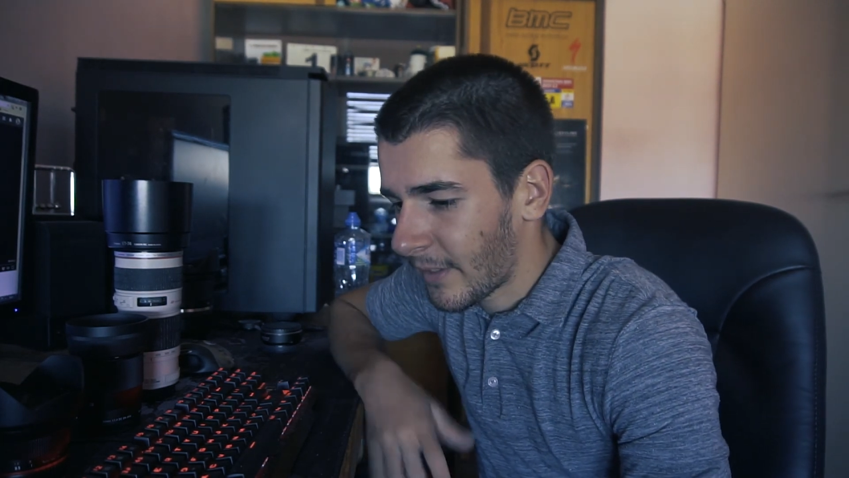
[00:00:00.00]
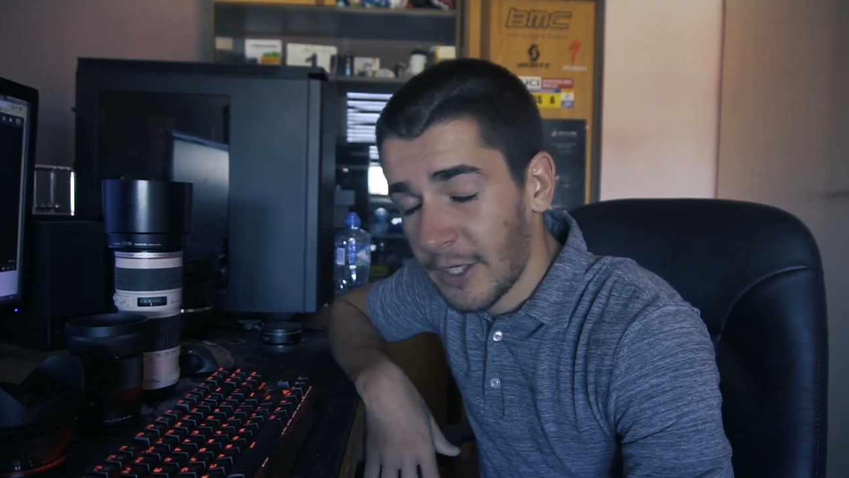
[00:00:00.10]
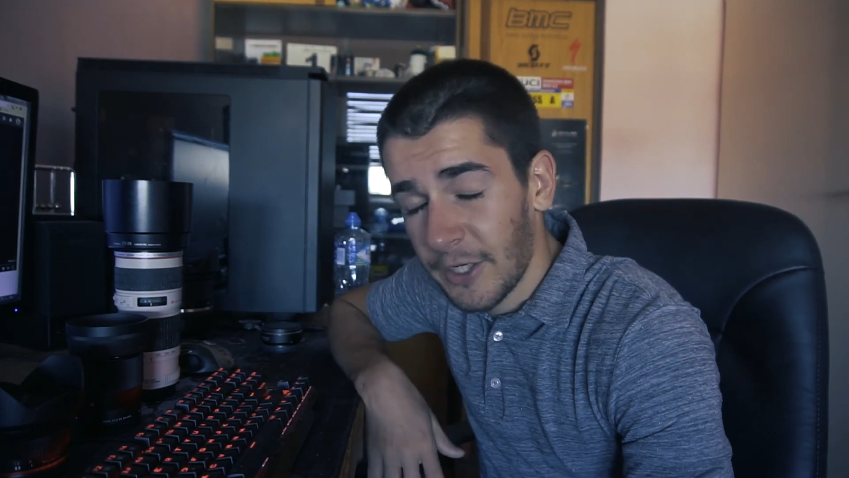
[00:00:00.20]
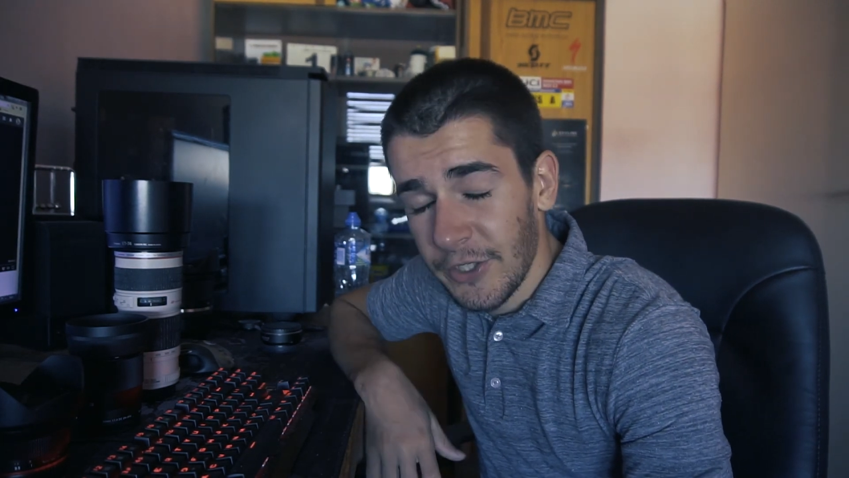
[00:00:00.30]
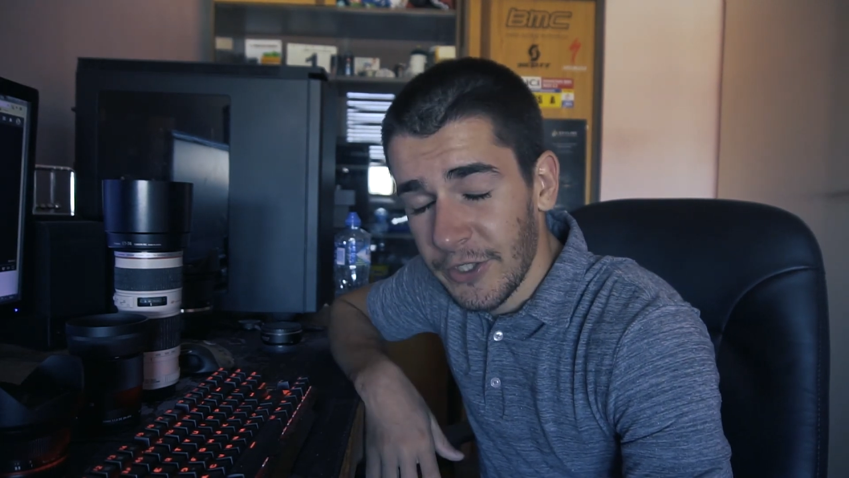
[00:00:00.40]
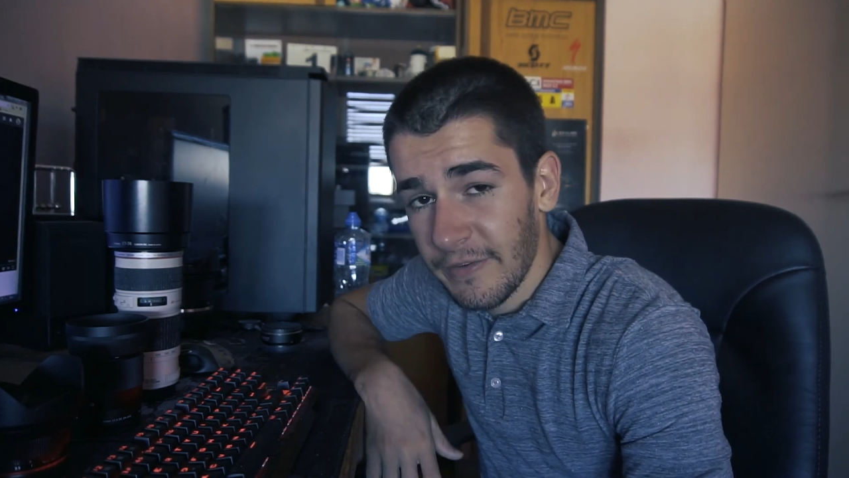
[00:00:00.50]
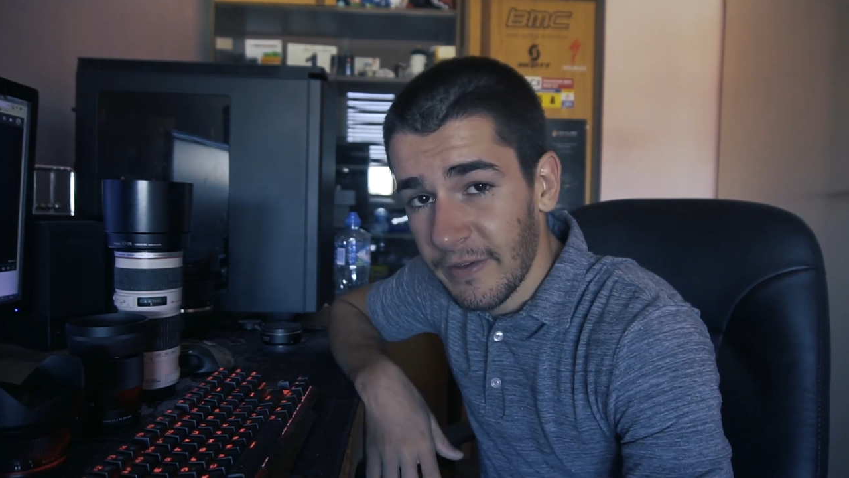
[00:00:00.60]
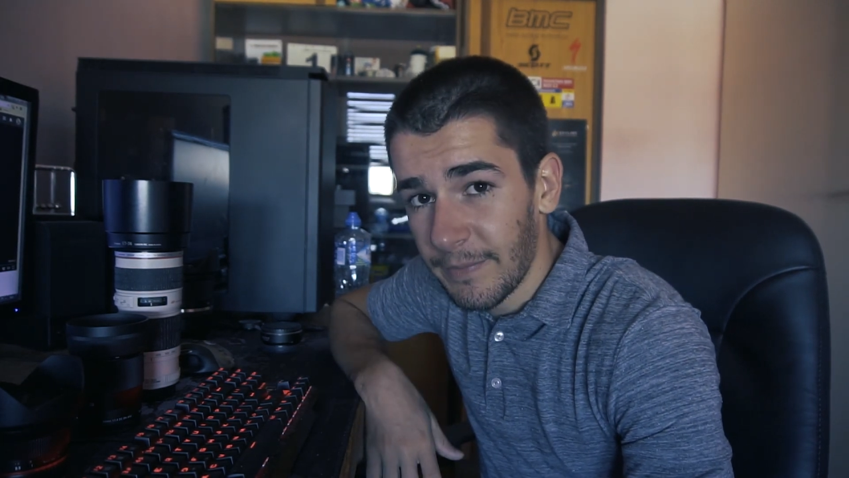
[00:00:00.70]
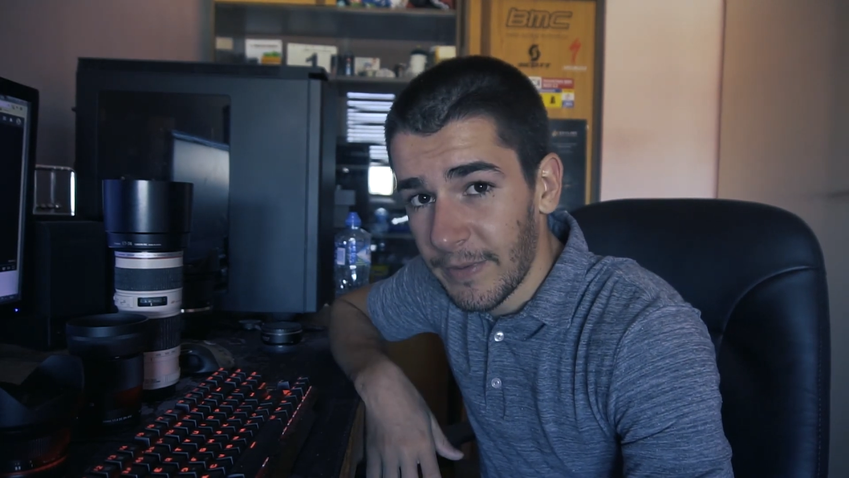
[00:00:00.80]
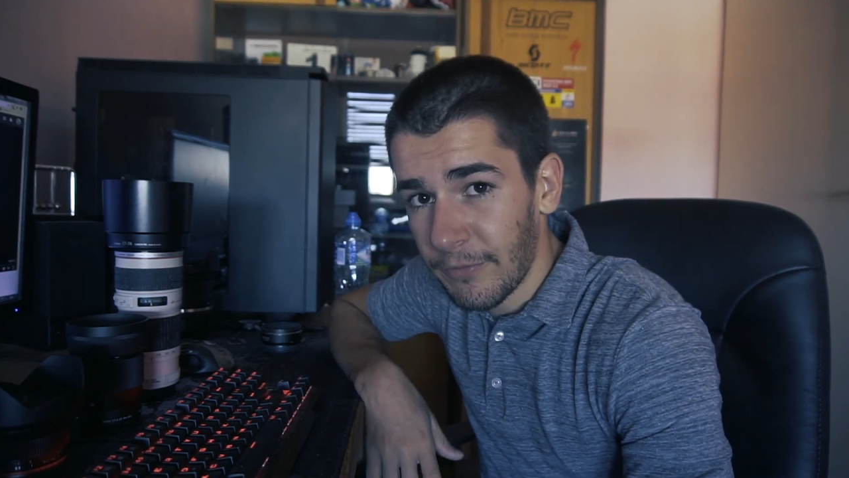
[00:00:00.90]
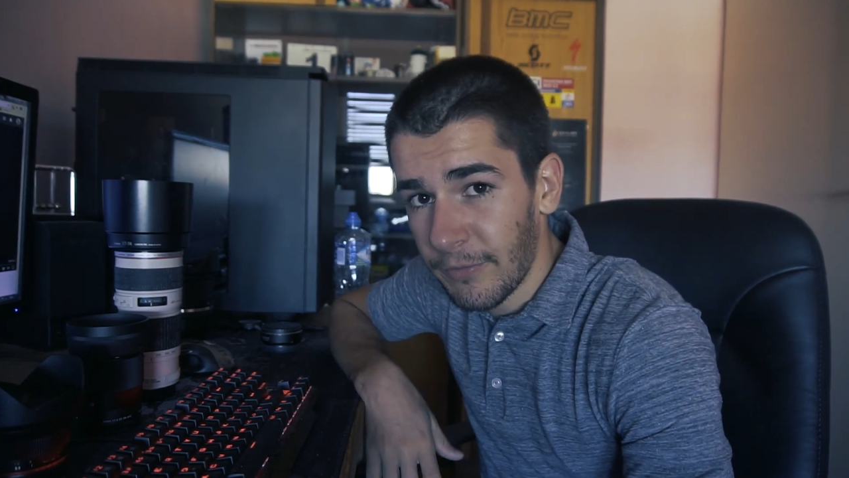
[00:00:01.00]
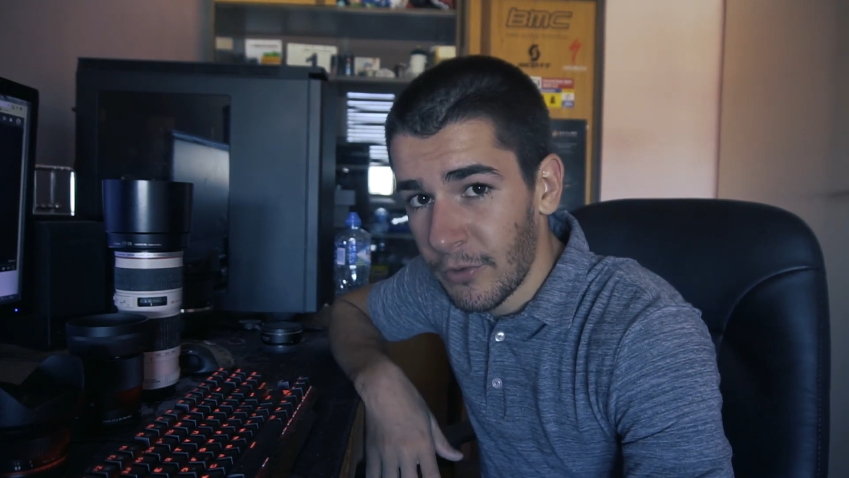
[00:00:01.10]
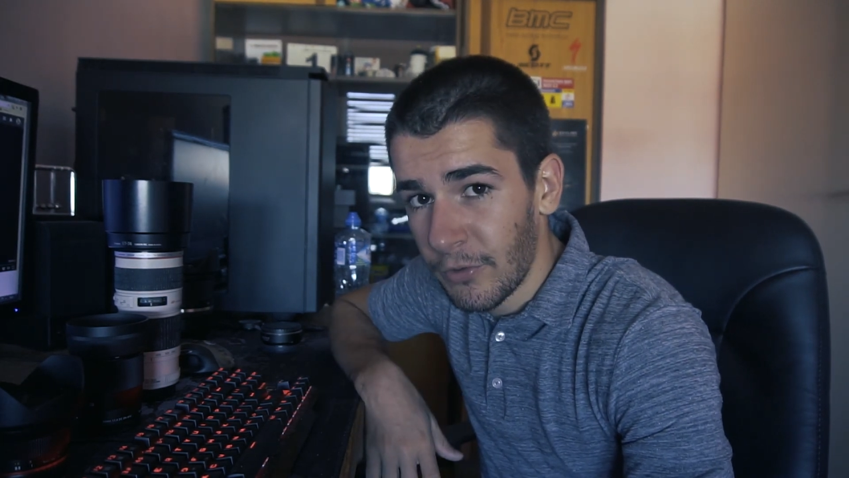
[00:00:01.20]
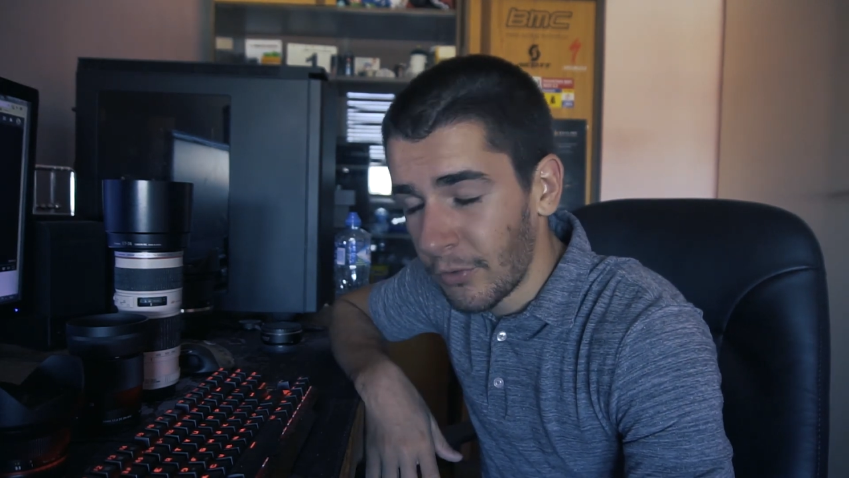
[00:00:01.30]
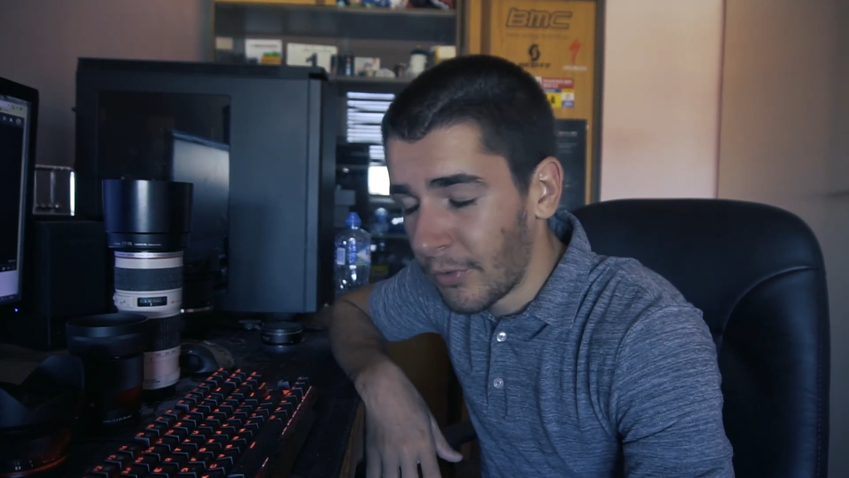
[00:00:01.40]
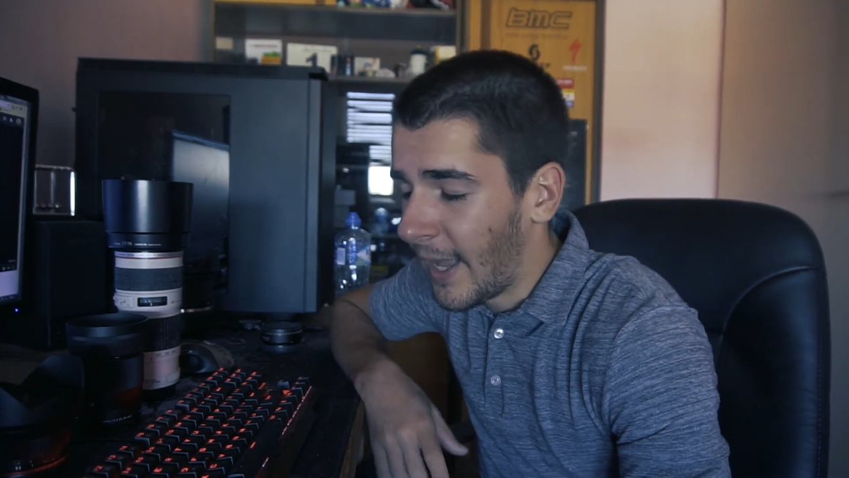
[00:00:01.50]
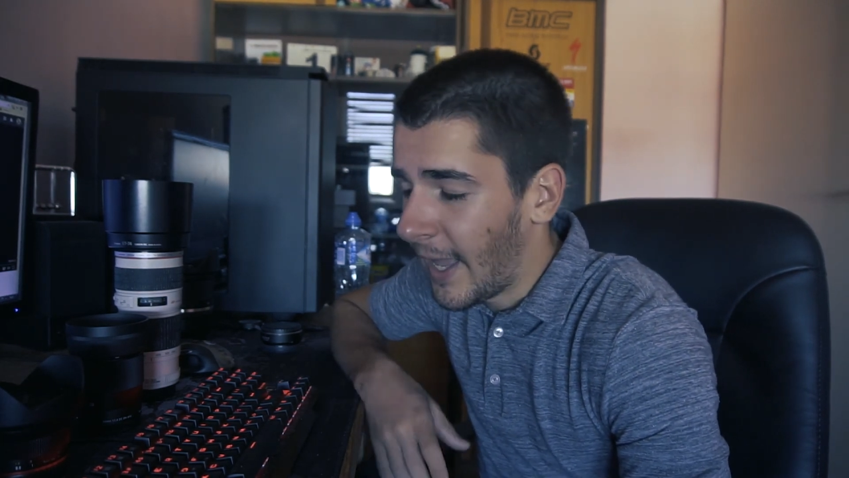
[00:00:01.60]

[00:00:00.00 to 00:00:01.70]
clear something for you.